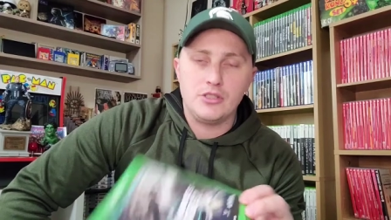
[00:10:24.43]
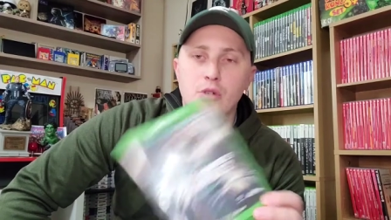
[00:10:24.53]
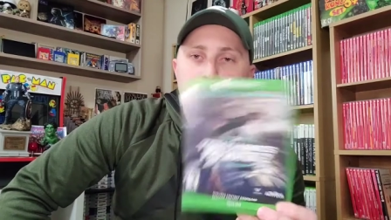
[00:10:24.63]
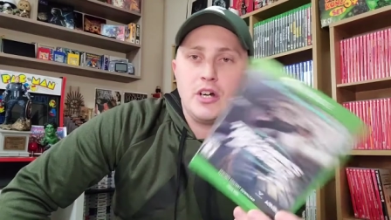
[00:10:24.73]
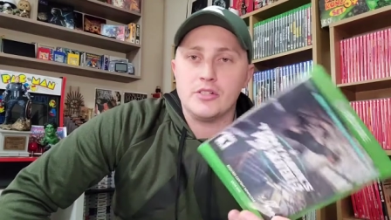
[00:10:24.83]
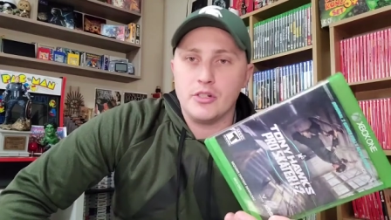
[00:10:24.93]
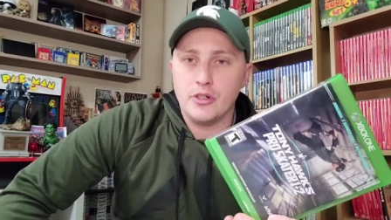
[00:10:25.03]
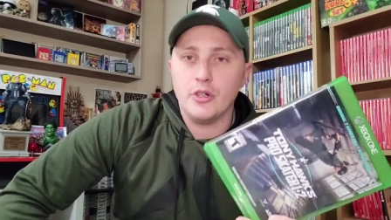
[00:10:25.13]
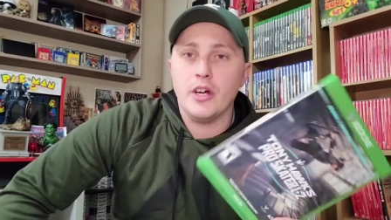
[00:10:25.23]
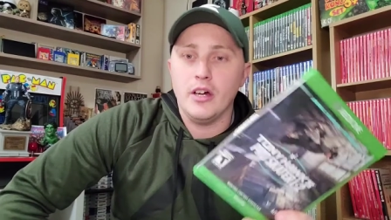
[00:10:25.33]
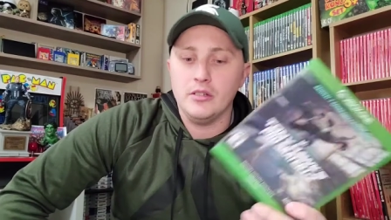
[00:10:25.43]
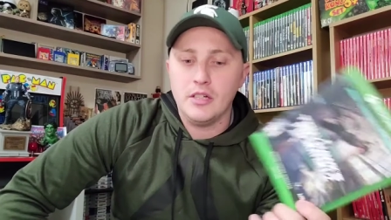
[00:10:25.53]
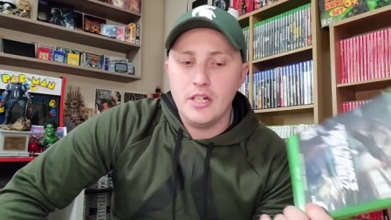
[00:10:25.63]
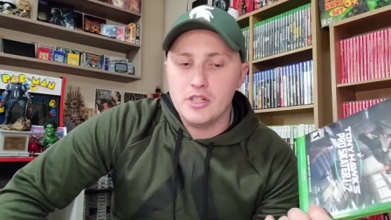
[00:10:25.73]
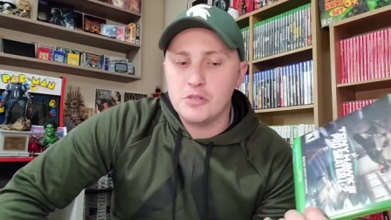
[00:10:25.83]
Tony Hawk's Underground
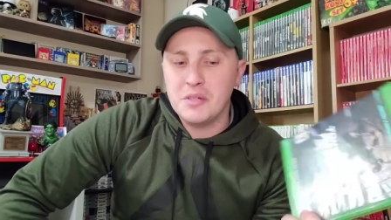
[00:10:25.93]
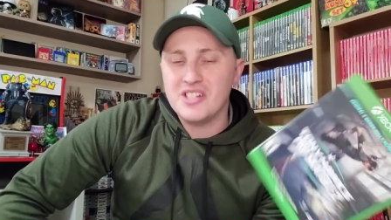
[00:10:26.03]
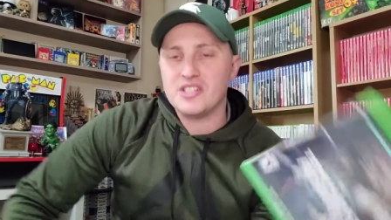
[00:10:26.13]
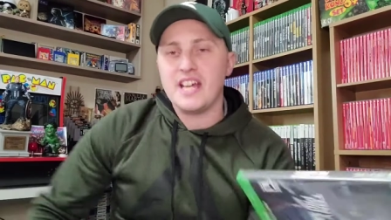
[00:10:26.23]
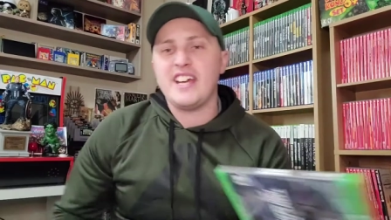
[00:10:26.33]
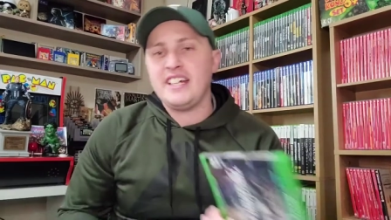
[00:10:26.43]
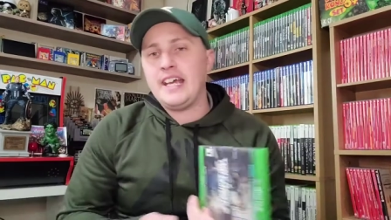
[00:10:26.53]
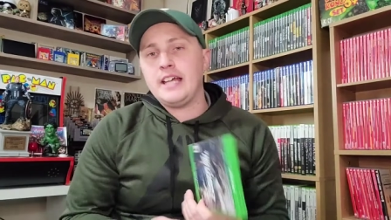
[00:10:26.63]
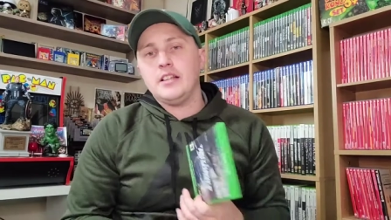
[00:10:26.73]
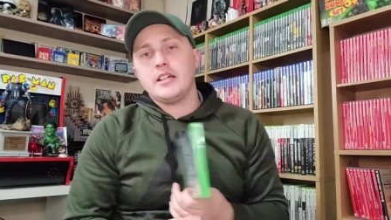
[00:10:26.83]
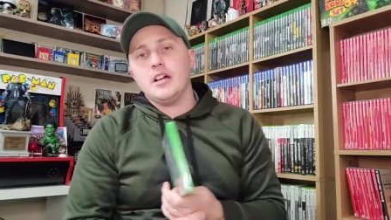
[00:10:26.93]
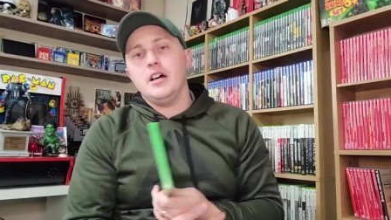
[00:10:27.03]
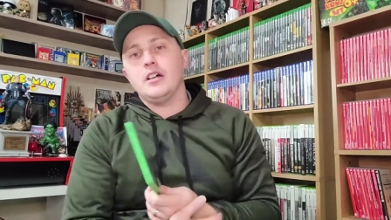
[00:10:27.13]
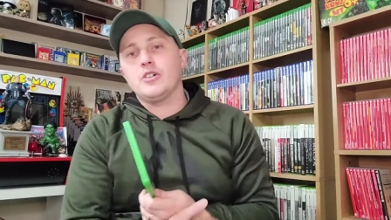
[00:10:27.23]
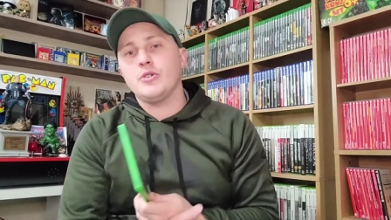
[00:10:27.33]
just because that kind of had like
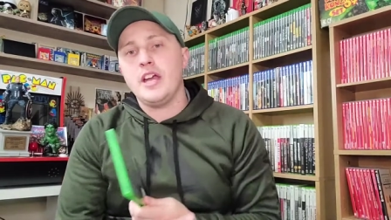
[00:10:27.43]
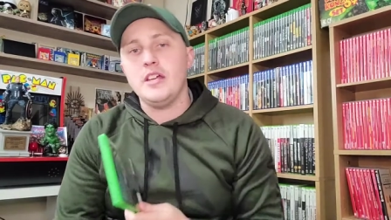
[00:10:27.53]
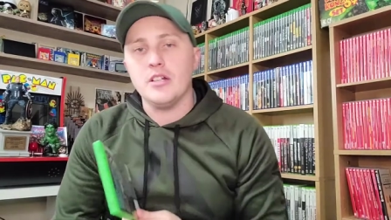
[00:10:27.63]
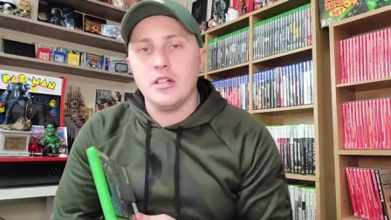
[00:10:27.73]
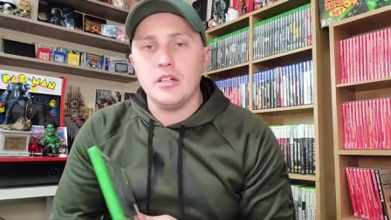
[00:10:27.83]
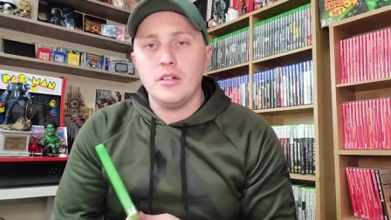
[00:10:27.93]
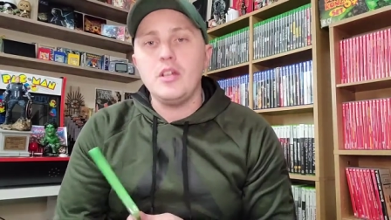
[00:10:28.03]
a create your